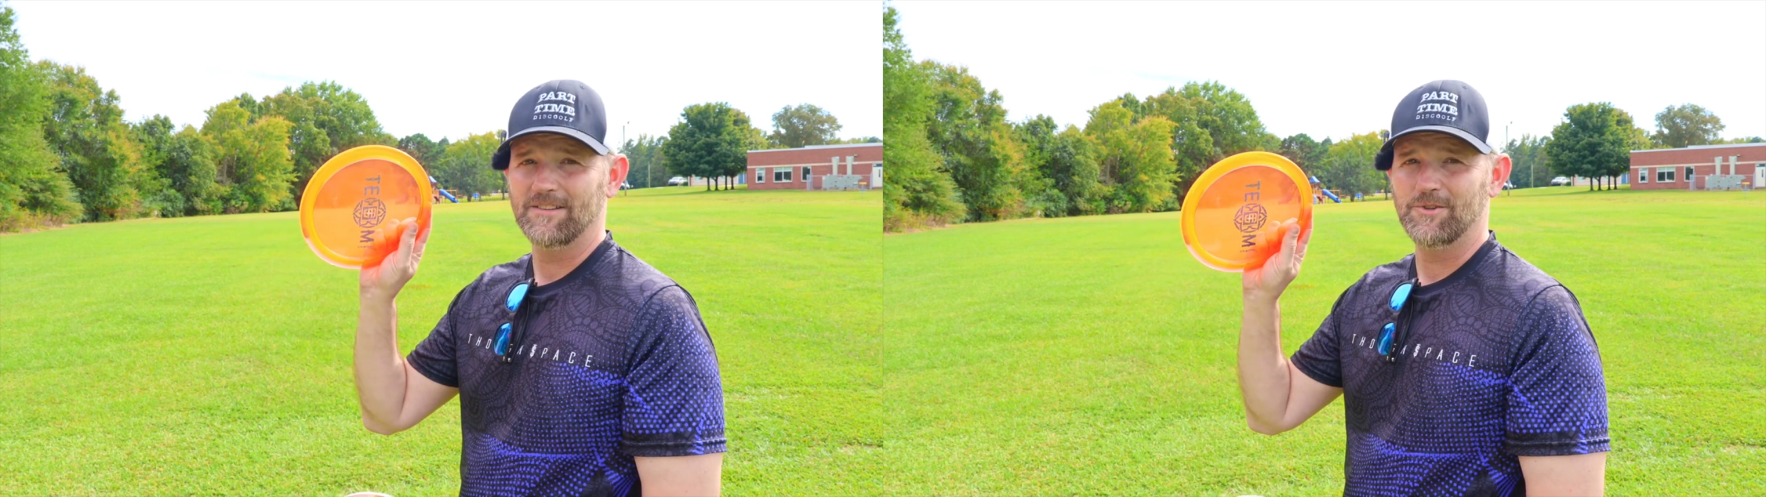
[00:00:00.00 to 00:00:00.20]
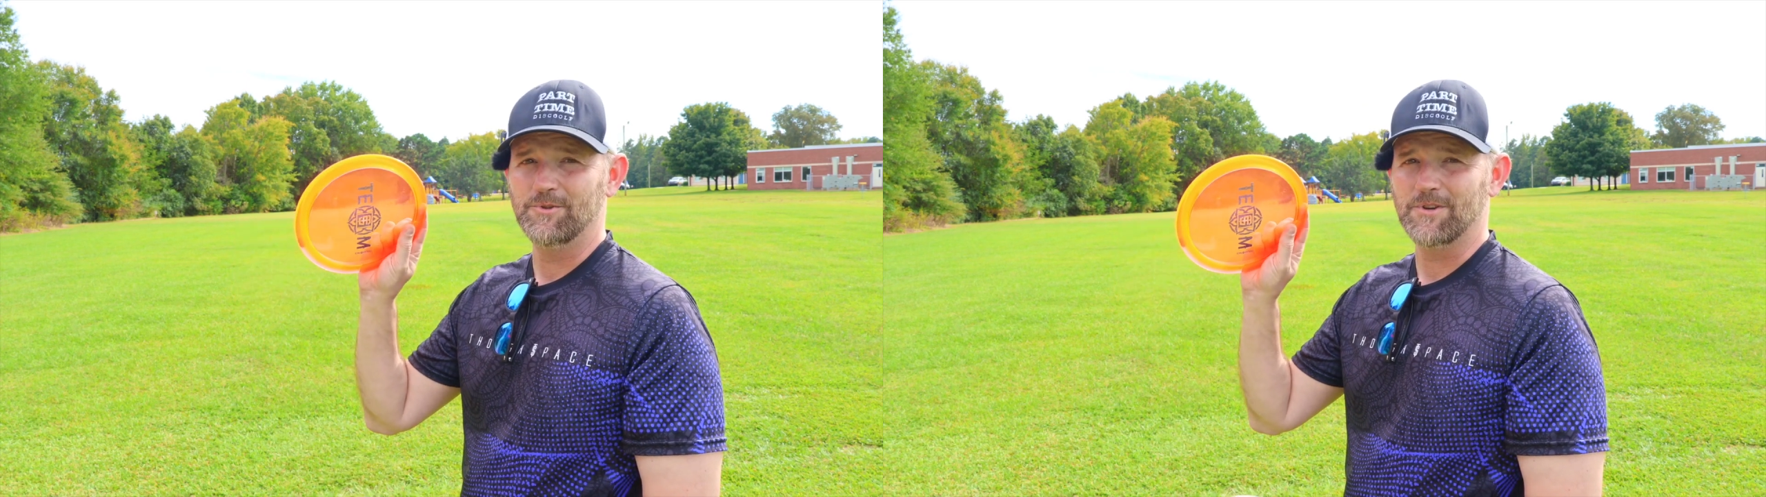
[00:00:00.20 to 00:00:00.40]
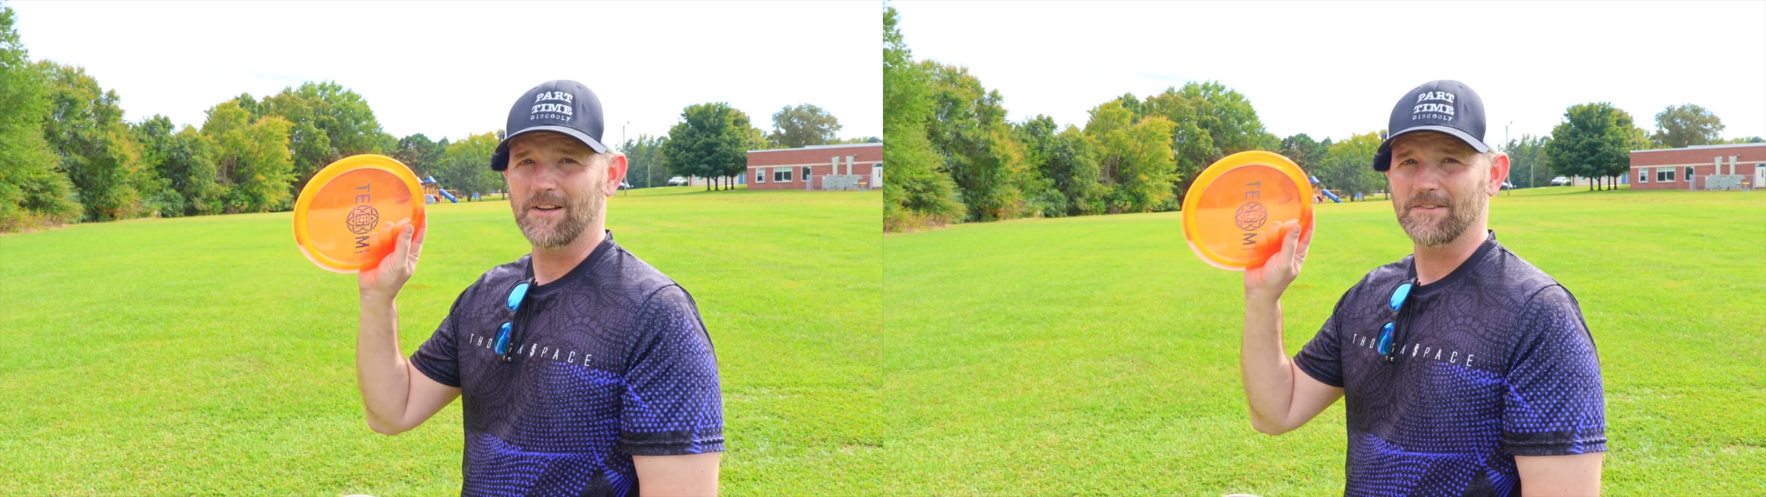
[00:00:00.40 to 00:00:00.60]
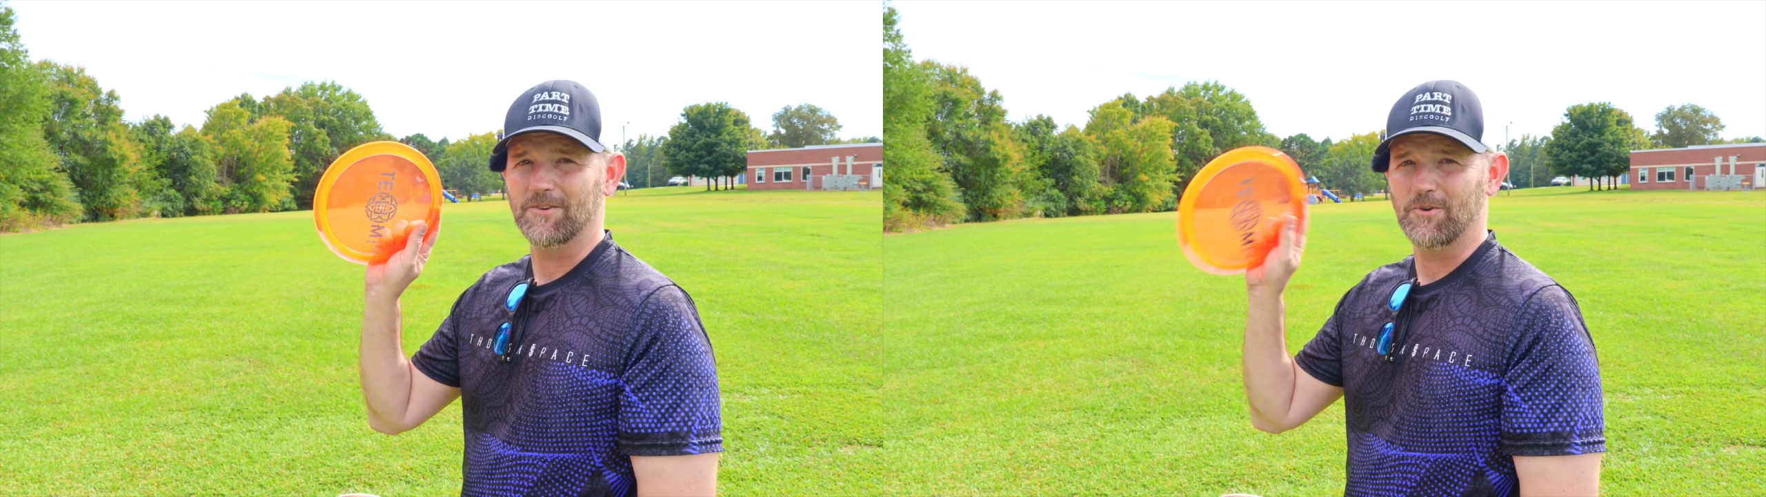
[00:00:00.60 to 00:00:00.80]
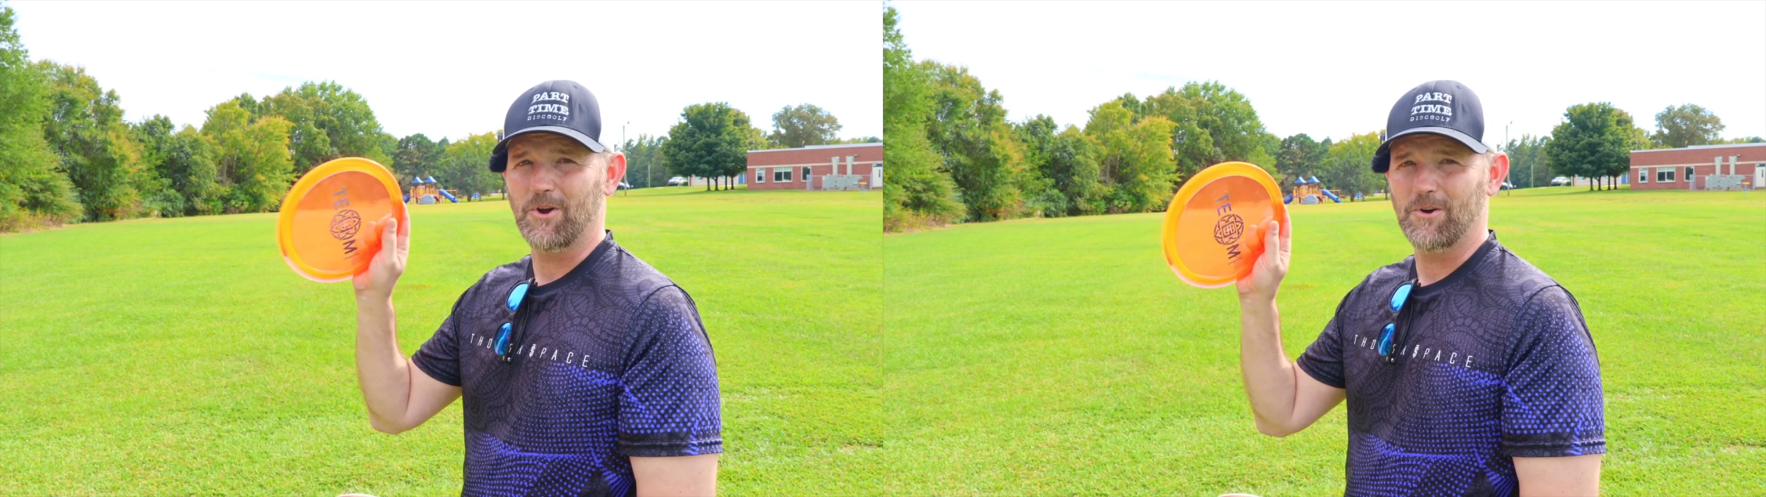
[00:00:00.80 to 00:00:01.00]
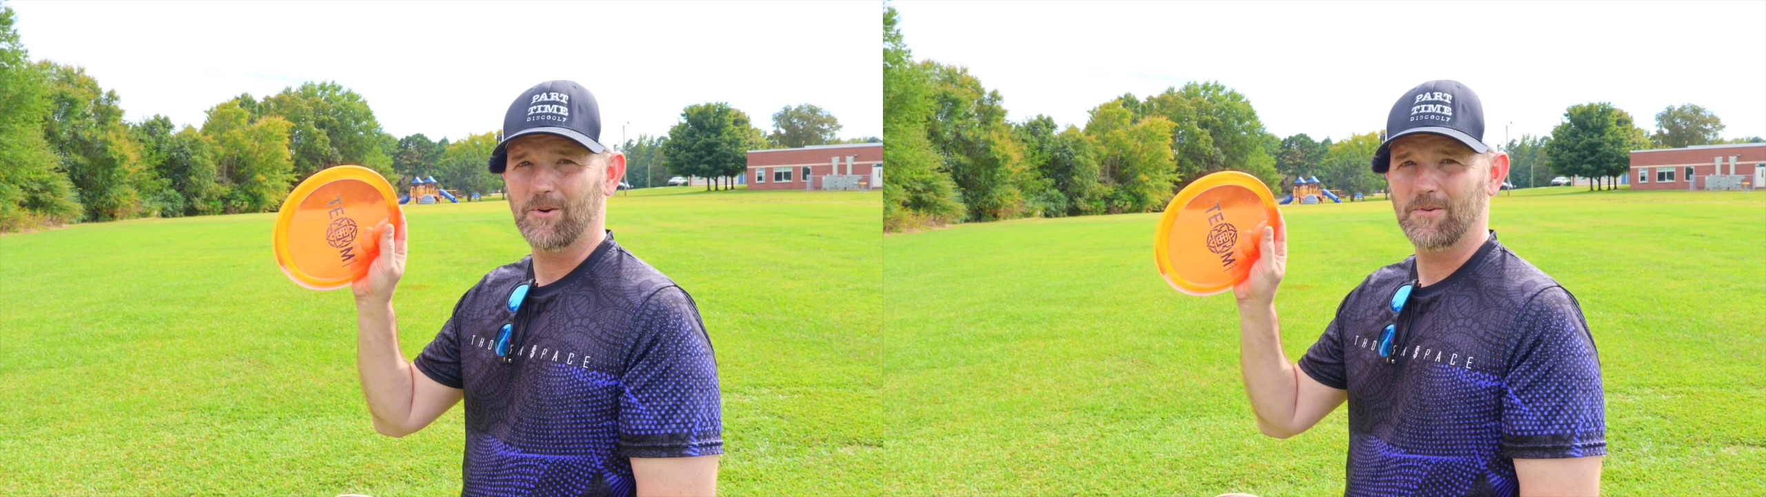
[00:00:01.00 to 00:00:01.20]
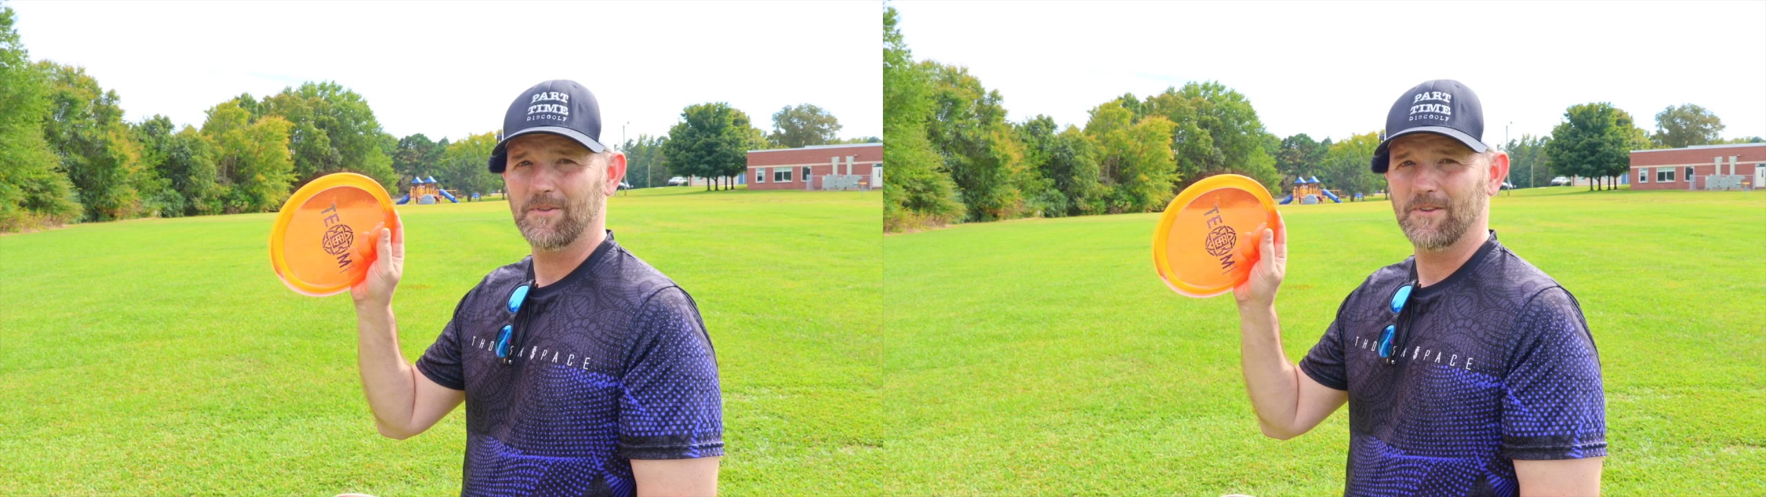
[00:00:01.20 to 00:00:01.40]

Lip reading: two shots in a row.